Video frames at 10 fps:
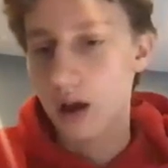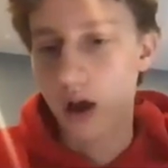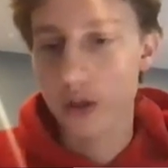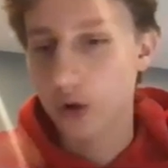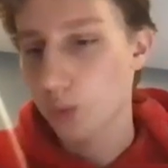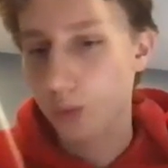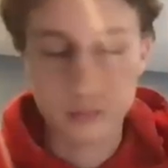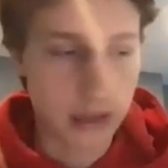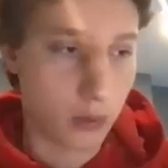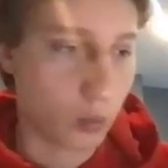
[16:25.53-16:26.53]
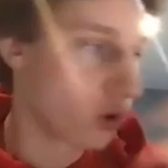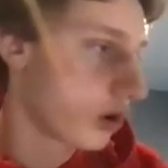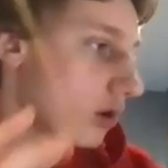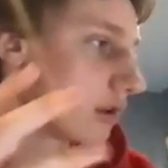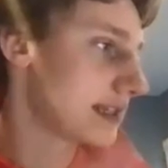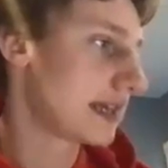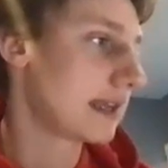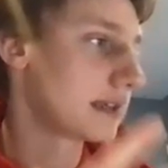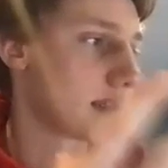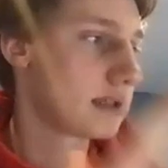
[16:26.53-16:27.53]
other like worlds
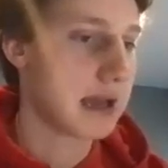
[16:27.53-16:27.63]
and